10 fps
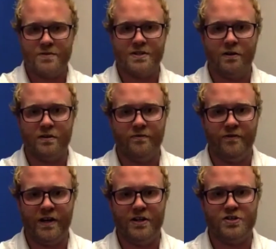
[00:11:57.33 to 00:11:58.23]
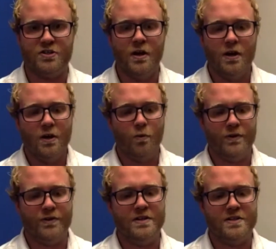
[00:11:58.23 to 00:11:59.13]
start to finish
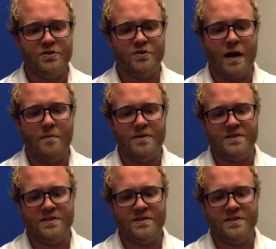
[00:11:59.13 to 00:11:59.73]
with these entrapments. And